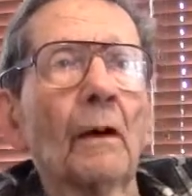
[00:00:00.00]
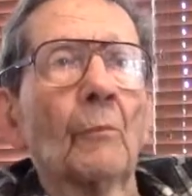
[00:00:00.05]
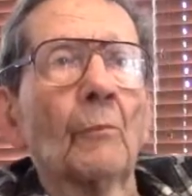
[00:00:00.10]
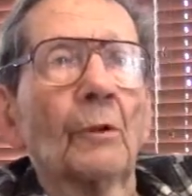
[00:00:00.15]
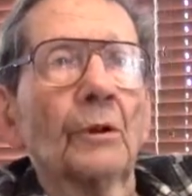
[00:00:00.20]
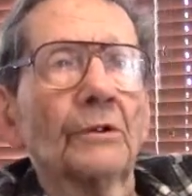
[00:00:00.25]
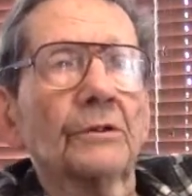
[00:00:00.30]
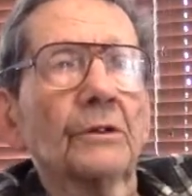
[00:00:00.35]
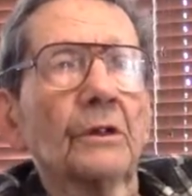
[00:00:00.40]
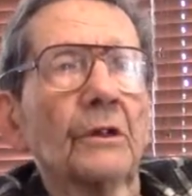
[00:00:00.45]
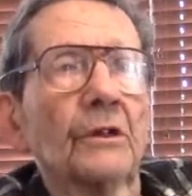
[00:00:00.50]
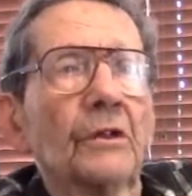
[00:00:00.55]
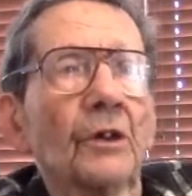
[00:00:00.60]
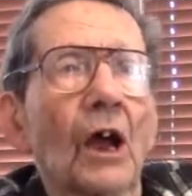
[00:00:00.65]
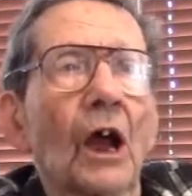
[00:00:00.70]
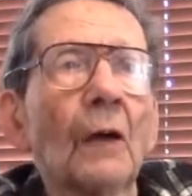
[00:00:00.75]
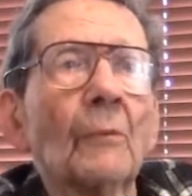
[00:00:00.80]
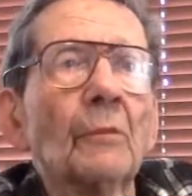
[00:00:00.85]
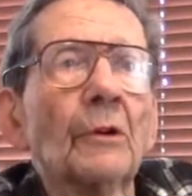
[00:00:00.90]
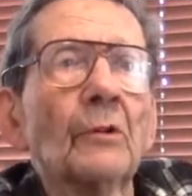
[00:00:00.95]
But the
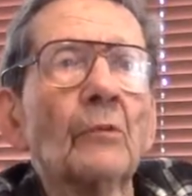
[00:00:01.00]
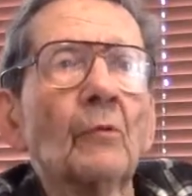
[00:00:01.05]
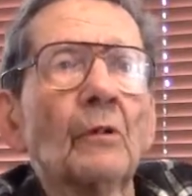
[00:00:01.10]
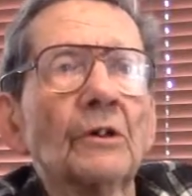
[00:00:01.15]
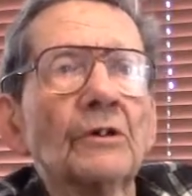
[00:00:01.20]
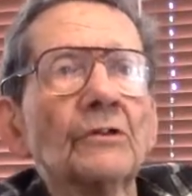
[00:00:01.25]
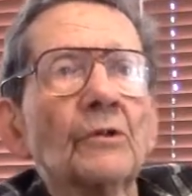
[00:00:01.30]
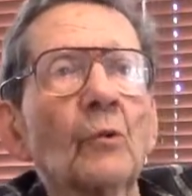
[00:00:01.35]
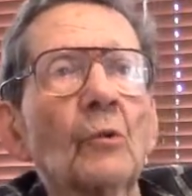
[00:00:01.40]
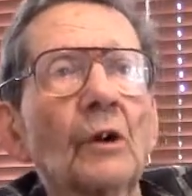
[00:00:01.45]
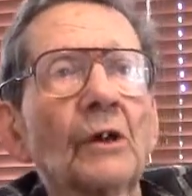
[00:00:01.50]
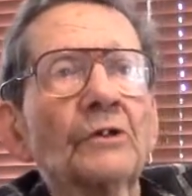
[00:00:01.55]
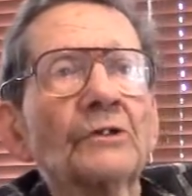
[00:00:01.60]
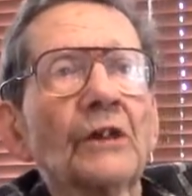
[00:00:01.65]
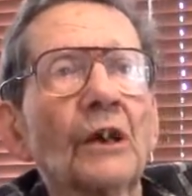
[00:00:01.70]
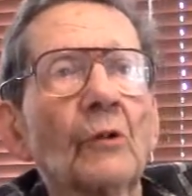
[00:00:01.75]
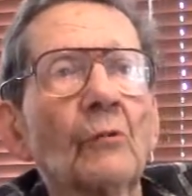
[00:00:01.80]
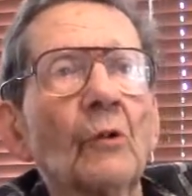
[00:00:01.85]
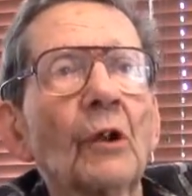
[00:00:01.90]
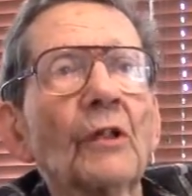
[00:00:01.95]
army was the ones
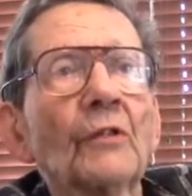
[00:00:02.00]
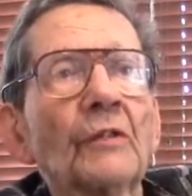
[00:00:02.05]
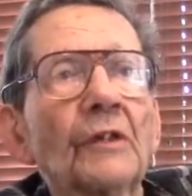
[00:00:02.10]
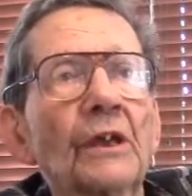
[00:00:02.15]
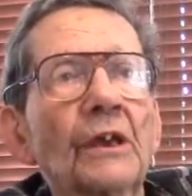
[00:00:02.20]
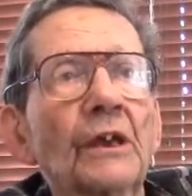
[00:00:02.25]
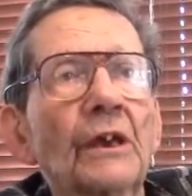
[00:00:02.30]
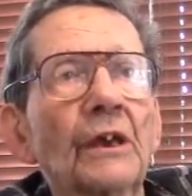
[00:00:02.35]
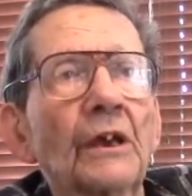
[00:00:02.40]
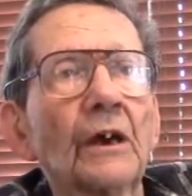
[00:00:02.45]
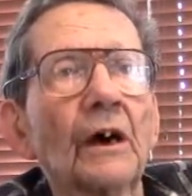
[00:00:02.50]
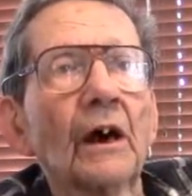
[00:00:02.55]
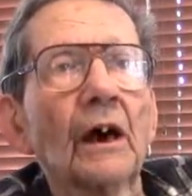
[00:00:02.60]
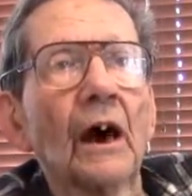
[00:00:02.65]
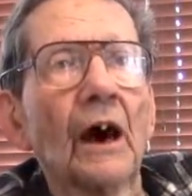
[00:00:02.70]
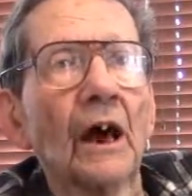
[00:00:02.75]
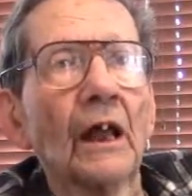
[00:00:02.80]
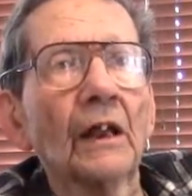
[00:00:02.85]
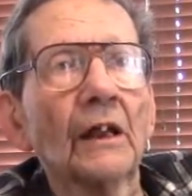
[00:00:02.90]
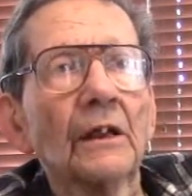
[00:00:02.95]
that run the
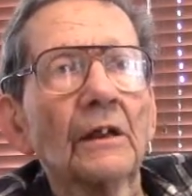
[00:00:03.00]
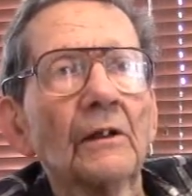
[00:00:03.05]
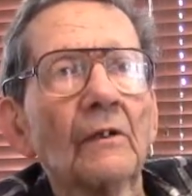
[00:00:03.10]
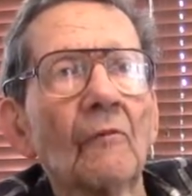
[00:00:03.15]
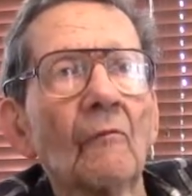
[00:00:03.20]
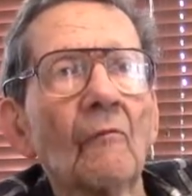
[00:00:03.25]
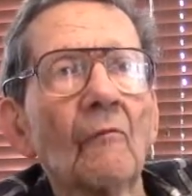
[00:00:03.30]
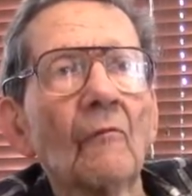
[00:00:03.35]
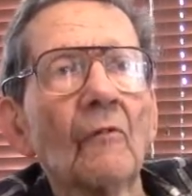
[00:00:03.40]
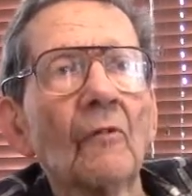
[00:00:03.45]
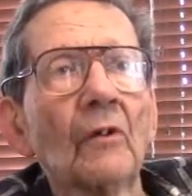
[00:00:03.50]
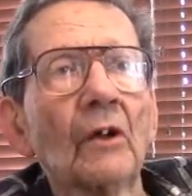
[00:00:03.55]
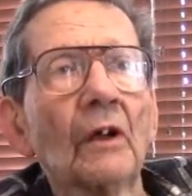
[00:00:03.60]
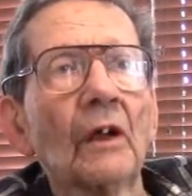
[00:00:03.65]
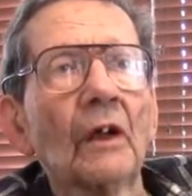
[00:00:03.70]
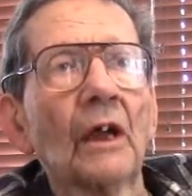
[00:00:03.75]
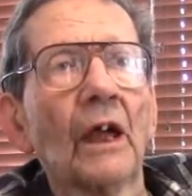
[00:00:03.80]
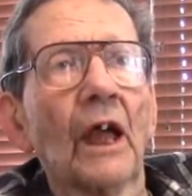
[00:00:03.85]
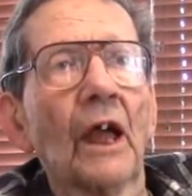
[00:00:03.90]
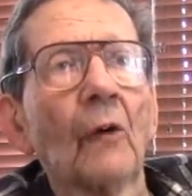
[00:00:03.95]
island,
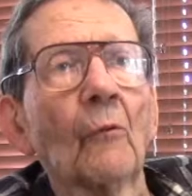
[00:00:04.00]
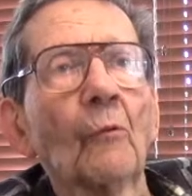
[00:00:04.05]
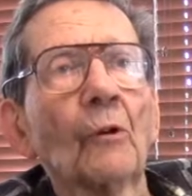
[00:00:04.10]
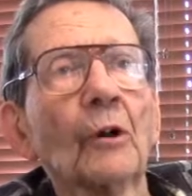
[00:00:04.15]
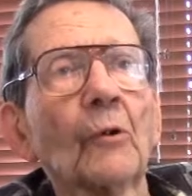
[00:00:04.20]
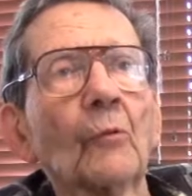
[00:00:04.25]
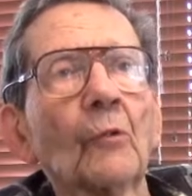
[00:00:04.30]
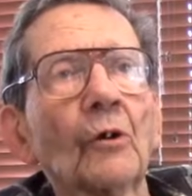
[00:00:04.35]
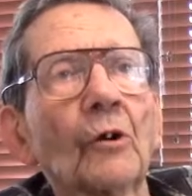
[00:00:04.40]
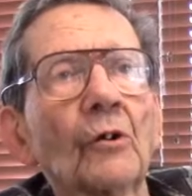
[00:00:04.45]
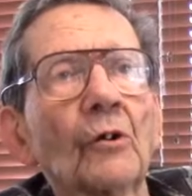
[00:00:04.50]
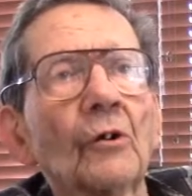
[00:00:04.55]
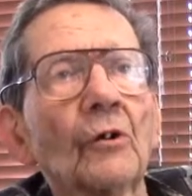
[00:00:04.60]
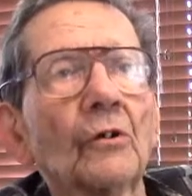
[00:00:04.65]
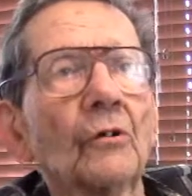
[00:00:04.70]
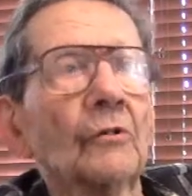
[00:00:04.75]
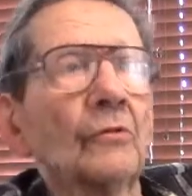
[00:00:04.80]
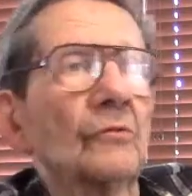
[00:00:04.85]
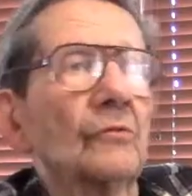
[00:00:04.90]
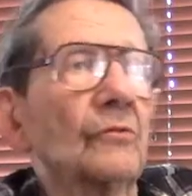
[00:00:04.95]
and we
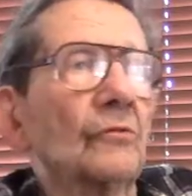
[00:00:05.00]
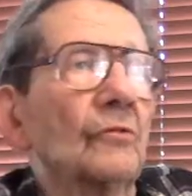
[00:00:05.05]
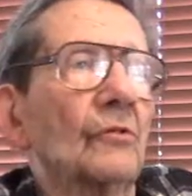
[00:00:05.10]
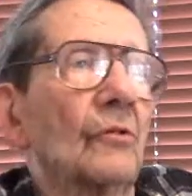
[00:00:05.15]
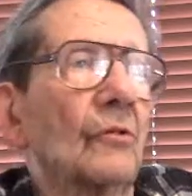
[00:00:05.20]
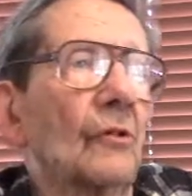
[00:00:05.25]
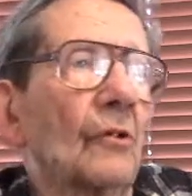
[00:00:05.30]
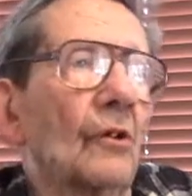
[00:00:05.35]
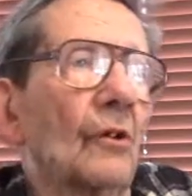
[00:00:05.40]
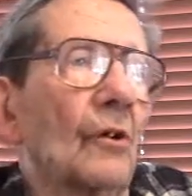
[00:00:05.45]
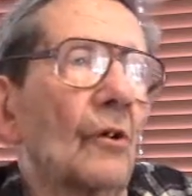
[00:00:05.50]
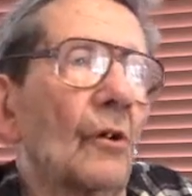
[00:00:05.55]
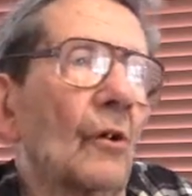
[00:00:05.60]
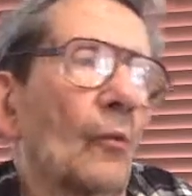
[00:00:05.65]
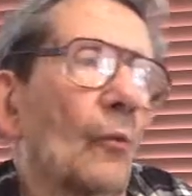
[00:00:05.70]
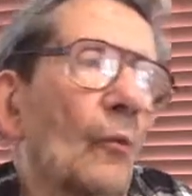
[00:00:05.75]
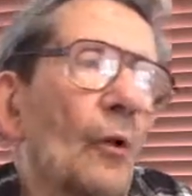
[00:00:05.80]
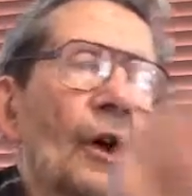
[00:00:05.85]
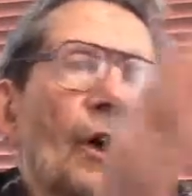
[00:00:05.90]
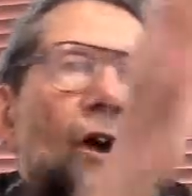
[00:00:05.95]
were
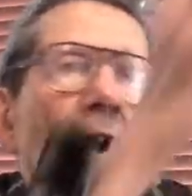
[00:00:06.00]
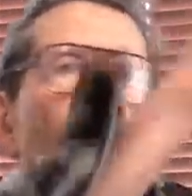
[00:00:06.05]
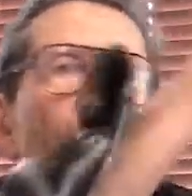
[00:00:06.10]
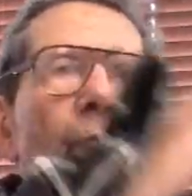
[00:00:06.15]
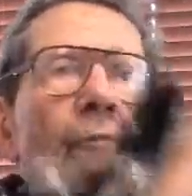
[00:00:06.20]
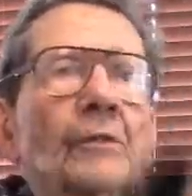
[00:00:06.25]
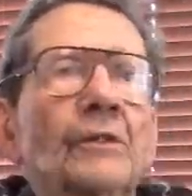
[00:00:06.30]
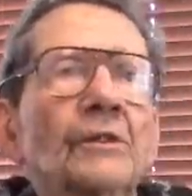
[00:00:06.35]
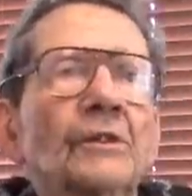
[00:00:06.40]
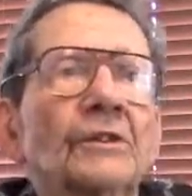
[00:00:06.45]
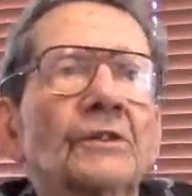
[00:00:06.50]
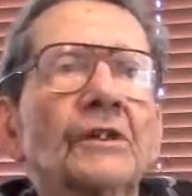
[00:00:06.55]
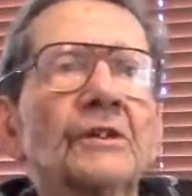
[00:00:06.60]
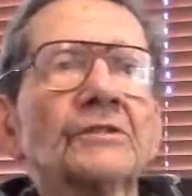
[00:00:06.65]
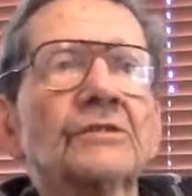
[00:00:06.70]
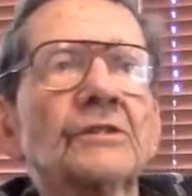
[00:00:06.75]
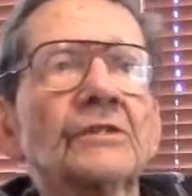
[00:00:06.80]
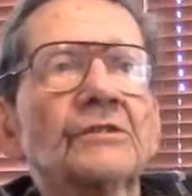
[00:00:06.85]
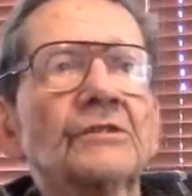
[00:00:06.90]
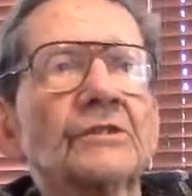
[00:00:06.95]
way off in the
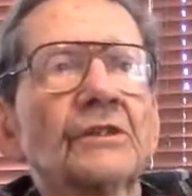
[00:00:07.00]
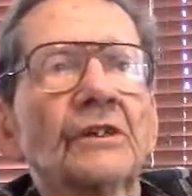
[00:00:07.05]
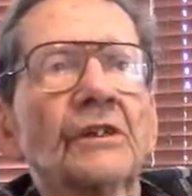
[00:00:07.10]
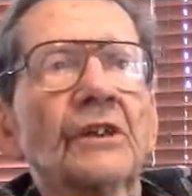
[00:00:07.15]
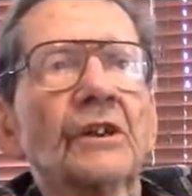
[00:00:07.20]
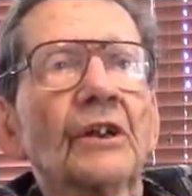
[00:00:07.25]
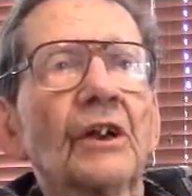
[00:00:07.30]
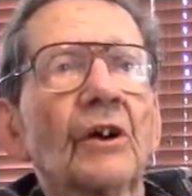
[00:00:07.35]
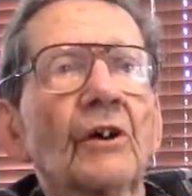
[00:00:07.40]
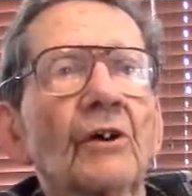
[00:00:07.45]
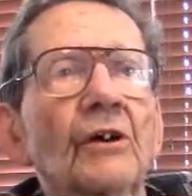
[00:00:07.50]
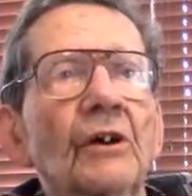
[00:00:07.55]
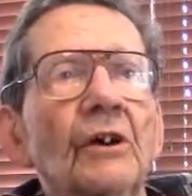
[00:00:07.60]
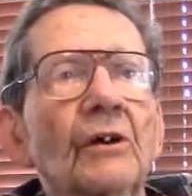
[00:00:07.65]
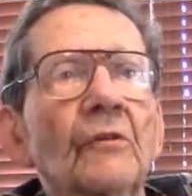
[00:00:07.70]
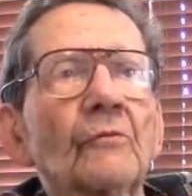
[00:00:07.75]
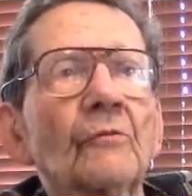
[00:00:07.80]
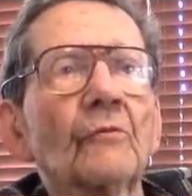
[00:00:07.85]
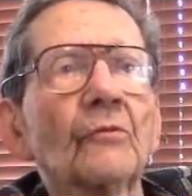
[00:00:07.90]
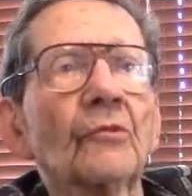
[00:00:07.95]
distance in an area
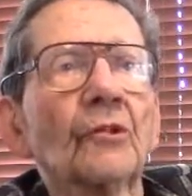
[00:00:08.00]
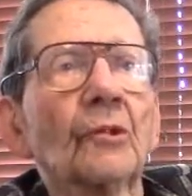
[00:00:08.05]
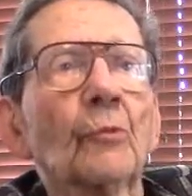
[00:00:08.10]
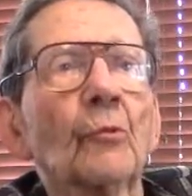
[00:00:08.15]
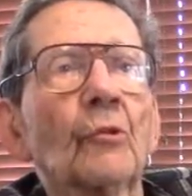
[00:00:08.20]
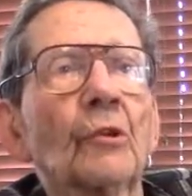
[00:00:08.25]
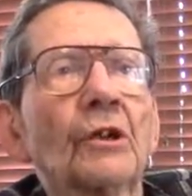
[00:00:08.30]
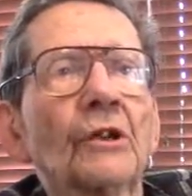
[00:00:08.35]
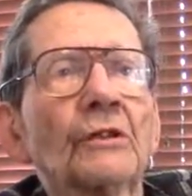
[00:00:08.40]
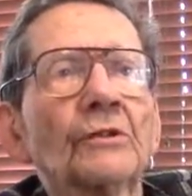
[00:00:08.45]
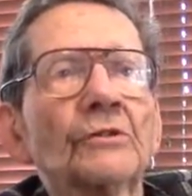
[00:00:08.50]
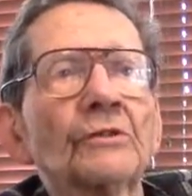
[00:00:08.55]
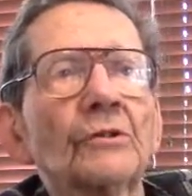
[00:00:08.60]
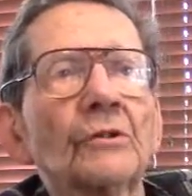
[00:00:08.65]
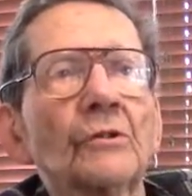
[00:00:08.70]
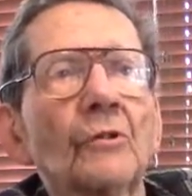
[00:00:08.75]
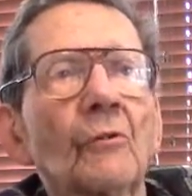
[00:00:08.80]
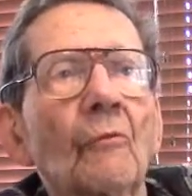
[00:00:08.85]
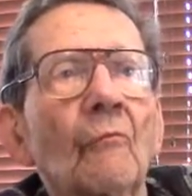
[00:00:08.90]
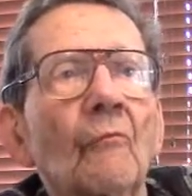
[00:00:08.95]
of the Marines. You
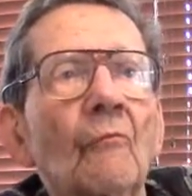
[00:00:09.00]
know.